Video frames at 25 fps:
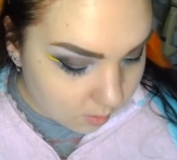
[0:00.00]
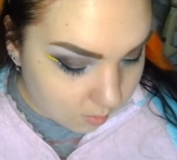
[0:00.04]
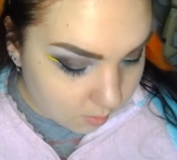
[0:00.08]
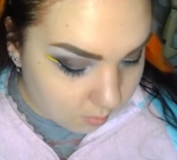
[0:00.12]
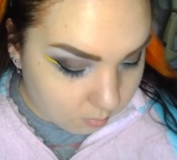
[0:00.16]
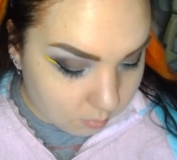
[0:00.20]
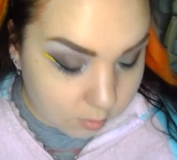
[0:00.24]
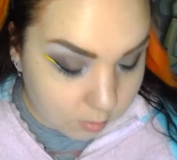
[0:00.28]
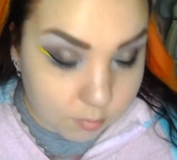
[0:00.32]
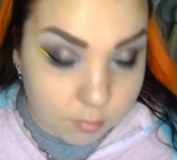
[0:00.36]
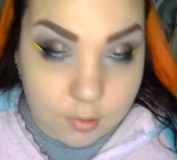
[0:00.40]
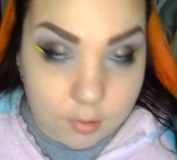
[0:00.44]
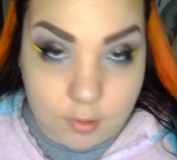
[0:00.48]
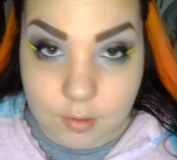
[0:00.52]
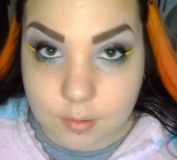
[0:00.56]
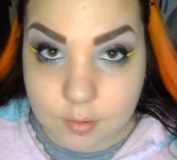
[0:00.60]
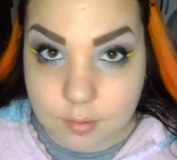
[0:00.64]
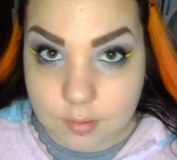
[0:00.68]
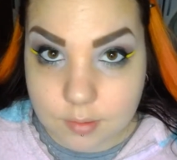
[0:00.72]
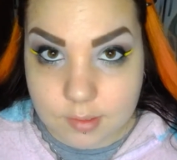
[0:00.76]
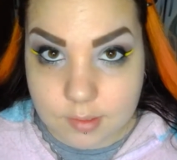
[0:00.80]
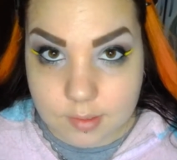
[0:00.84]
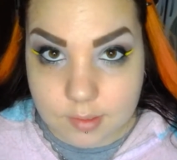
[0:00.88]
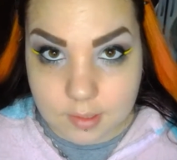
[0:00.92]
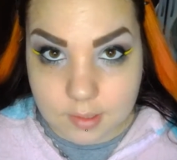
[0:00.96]
we will
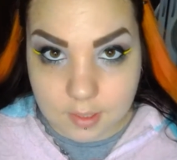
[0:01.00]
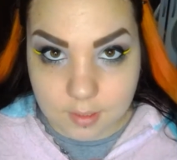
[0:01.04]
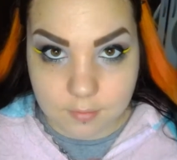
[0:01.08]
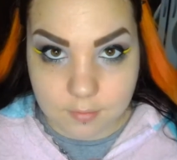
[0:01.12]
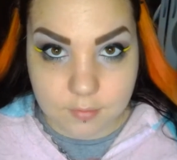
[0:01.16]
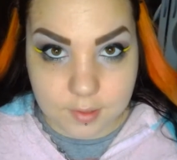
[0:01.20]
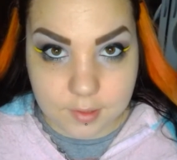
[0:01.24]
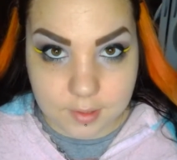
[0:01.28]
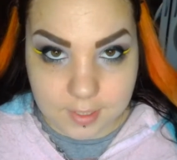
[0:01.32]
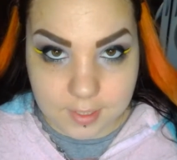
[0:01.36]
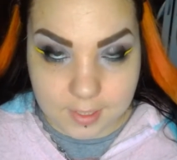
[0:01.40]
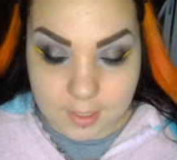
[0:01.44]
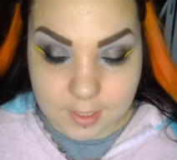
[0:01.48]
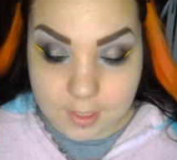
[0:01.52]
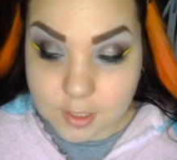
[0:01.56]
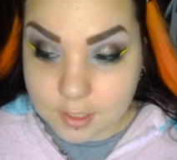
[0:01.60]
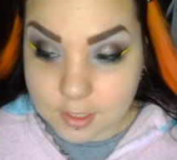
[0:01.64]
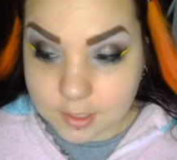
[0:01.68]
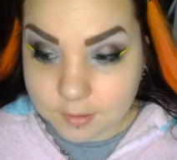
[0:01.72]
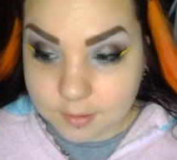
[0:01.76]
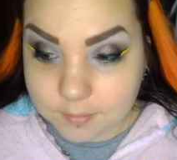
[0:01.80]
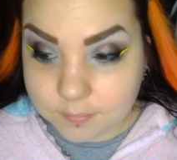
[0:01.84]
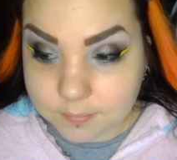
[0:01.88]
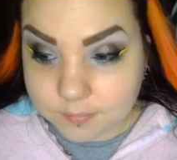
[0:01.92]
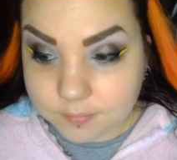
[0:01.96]
use the
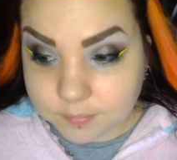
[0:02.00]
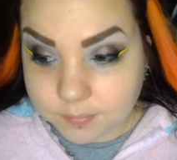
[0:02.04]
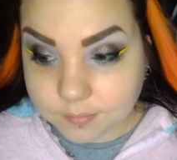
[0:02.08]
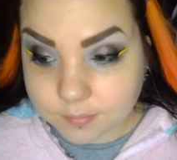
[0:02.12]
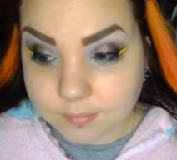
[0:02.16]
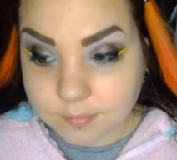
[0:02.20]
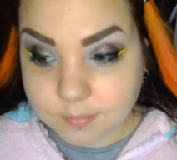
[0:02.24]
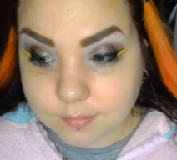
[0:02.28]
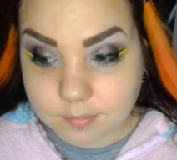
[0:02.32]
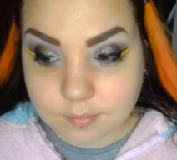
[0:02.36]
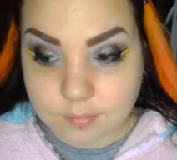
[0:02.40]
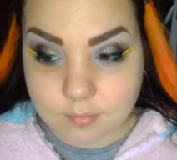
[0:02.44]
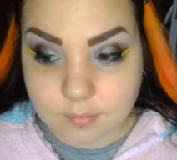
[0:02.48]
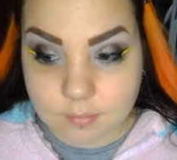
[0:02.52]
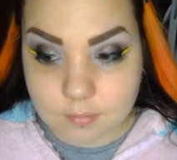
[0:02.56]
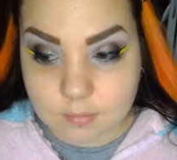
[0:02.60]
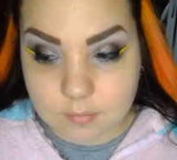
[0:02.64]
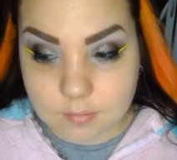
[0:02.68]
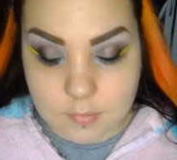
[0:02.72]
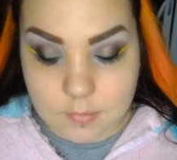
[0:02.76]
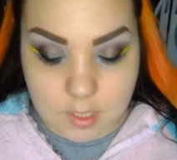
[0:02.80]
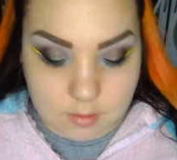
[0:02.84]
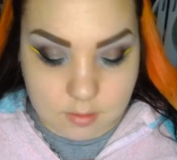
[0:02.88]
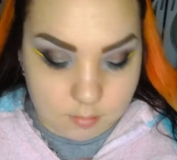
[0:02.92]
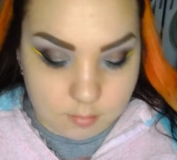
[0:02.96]
foundation.
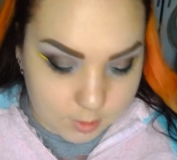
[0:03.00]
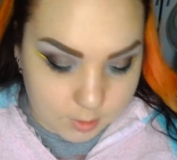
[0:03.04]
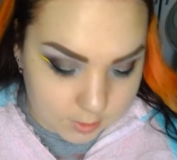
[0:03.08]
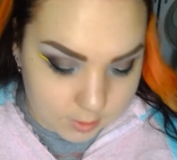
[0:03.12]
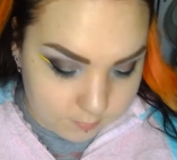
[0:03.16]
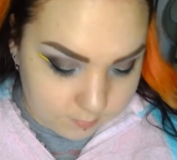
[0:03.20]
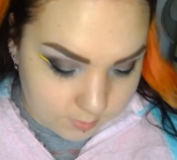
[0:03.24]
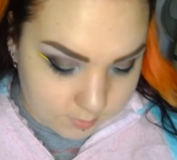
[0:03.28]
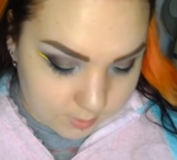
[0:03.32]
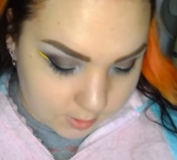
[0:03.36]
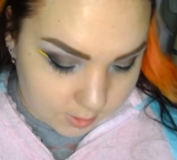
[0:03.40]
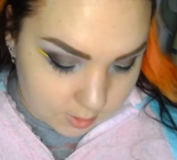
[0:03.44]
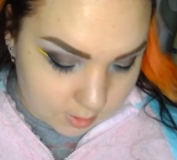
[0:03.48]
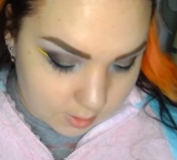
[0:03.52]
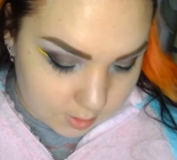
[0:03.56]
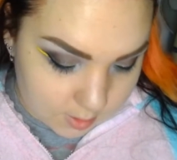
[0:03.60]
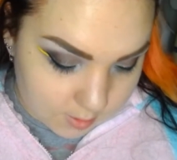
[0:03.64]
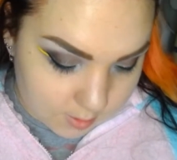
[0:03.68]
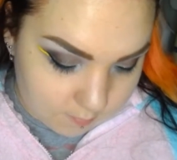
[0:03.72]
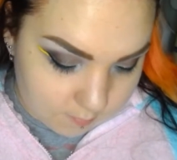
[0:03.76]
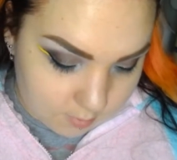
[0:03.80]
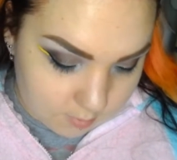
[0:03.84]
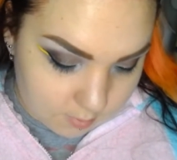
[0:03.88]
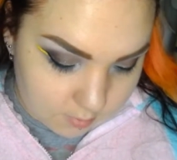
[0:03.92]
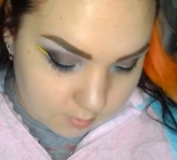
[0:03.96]
Best foundation
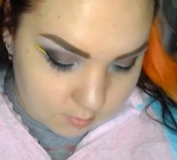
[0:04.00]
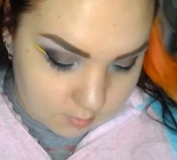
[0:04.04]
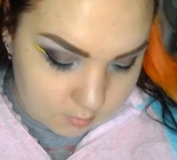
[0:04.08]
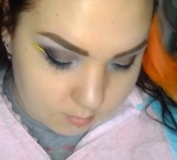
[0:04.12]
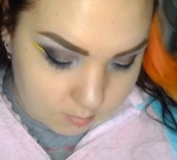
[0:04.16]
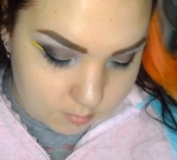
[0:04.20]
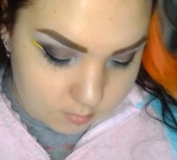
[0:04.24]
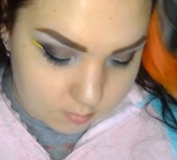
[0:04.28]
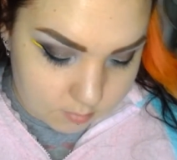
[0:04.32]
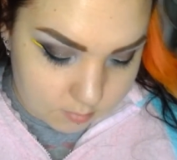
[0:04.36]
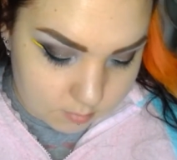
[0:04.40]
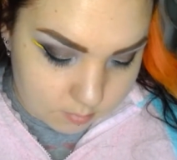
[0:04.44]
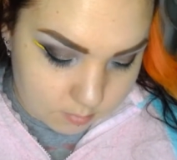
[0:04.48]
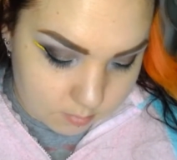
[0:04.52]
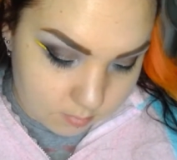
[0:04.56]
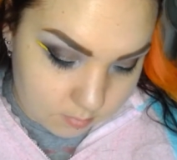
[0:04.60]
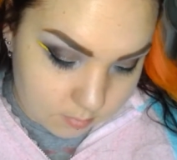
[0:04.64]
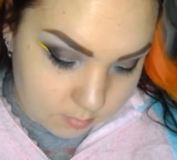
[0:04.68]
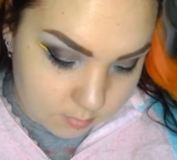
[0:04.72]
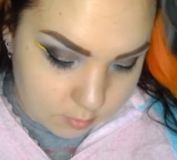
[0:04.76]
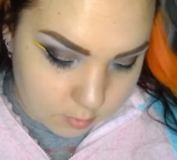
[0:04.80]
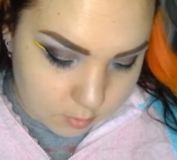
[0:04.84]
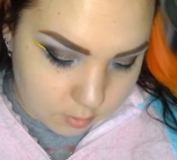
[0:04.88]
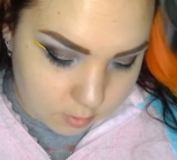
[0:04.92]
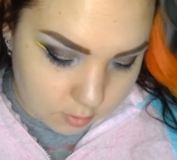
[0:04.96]
ever.
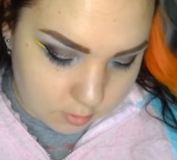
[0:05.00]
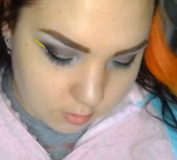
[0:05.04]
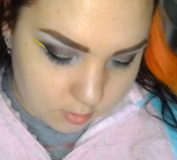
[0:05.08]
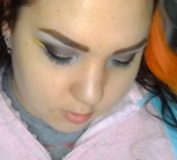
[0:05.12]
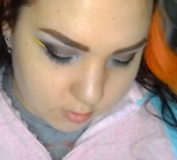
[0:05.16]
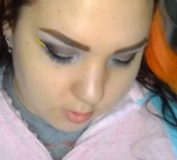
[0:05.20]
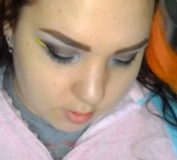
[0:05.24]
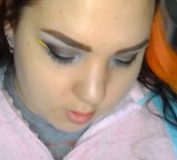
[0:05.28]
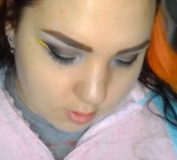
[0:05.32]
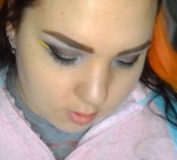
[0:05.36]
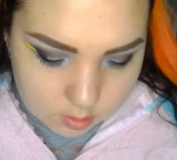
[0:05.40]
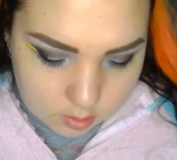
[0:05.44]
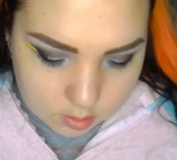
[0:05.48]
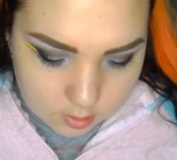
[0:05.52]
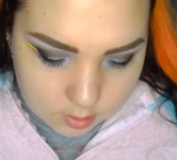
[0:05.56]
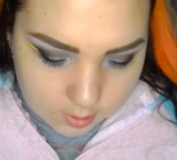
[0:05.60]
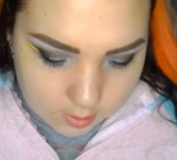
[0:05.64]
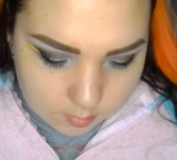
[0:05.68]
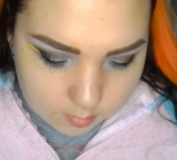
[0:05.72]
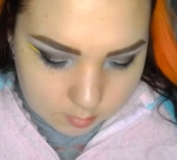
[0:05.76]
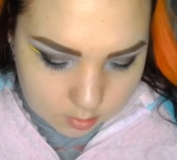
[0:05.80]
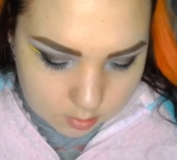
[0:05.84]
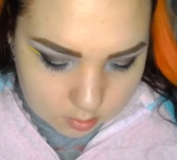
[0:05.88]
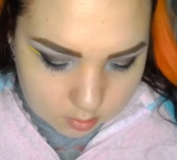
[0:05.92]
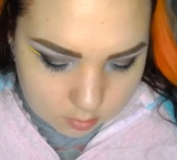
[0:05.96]
Not. The
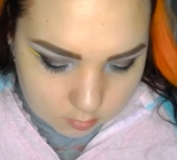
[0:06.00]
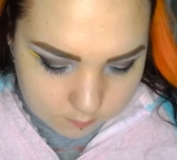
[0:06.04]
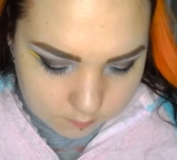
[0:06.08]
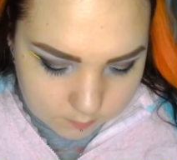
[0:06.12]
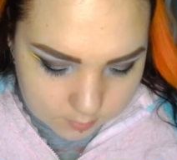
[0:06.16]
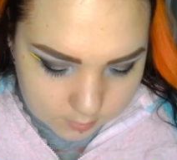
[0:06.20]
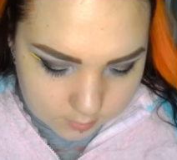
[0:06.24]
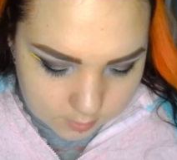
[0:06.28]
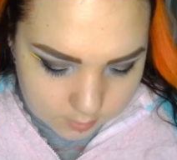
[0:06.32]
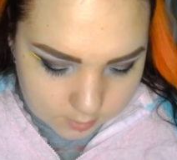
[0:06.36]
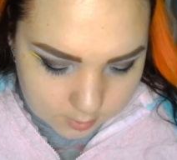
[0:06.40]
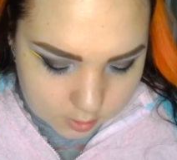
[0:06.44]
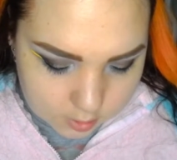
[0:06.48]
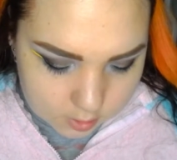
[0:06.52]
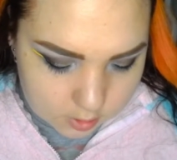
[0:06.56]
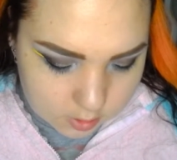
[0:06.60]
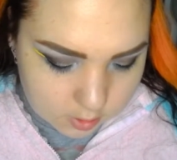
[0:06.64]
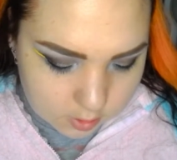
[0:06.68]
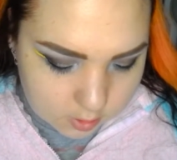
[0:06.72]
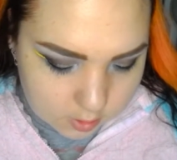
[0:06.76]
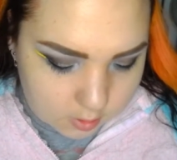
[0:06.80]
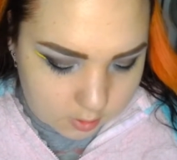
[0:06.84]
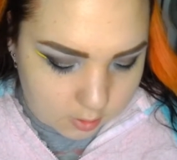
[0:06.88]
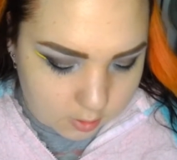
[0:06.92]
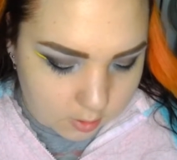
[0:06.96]
Dermacool foundation,
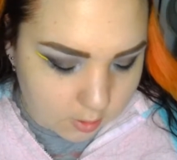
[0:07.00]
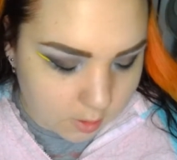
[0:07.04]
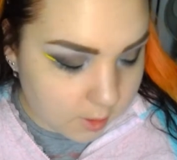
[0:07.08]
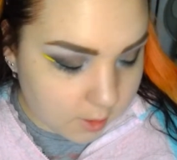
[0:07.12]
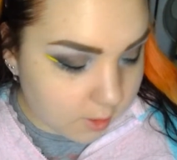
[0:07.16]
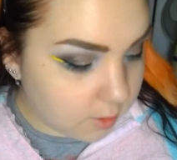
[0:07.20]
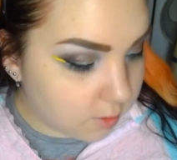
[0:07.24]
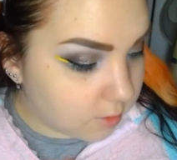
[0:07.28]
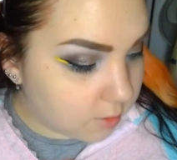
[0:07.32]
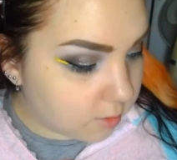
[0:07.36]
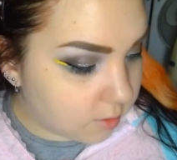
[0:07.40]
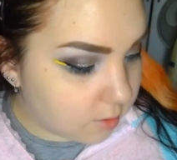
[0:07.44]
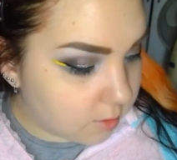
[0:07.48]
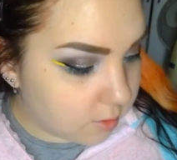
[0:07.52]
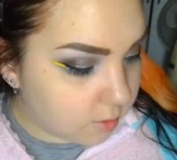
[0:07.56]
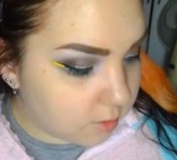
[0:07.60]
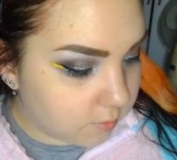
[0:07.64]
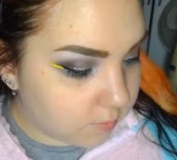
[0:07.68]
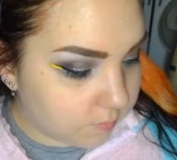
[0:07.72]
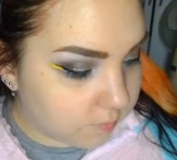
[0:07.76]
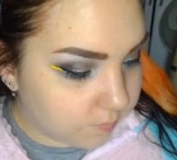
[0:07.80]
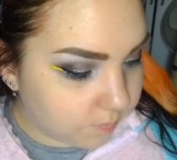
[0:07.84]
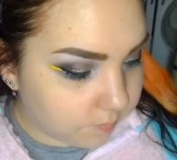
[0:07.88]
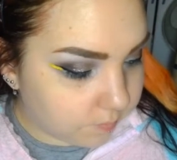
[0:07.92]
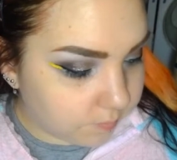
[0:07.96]
in case
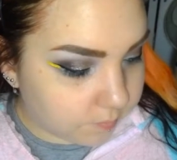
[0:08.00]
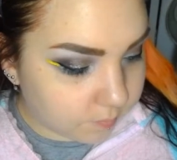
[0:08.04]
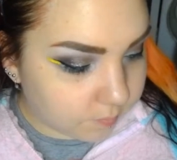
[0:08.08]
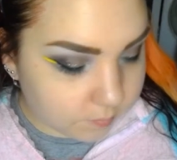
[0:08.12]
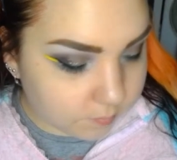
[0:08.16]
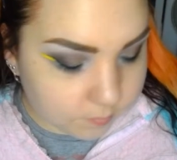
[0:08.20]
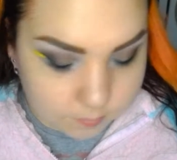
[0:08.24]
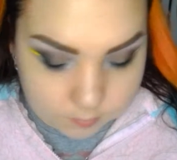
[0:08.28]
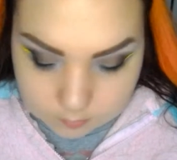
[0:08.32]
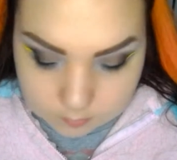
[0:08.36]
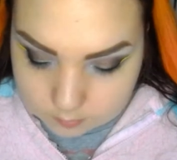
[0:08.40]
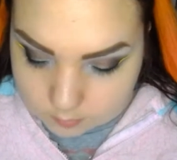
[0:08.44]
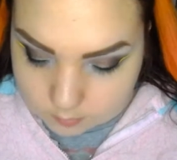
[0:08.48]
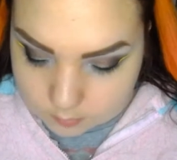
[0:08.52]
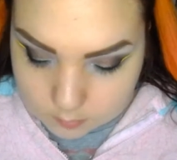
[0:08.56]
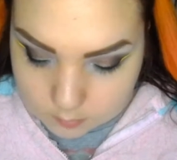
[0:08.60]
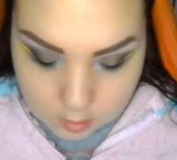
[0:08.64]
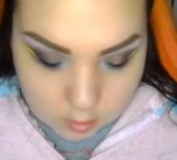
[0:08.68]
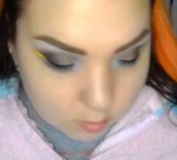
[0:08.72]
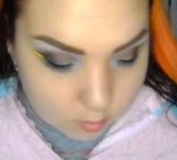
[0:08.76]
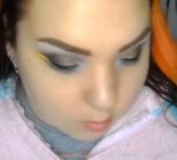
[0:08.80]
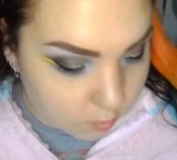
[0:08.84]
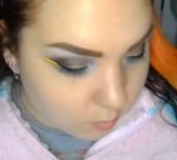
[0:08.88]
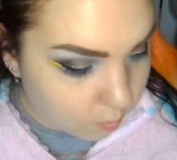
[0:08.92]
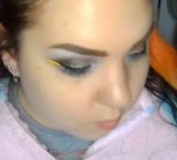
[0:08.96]

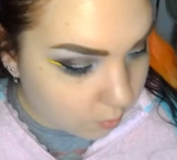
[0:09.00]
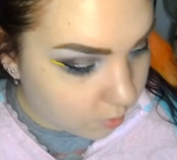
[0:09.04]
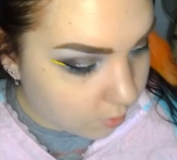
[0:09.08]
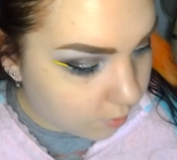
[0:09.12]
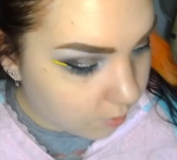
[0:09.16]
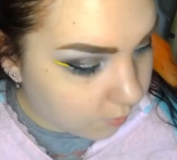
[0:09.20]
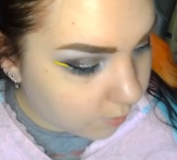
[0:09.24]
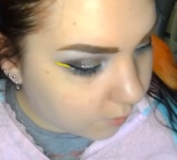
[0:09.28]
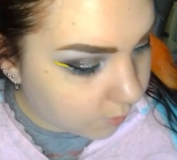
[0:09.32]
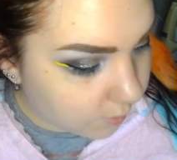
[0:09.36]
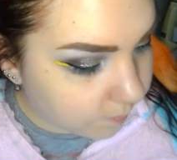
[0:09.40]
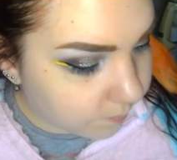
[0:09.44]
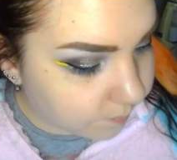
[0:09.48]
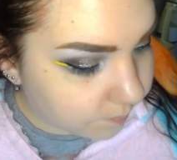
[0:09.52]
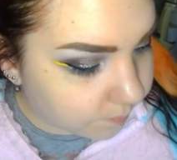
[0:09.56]
you're wondering.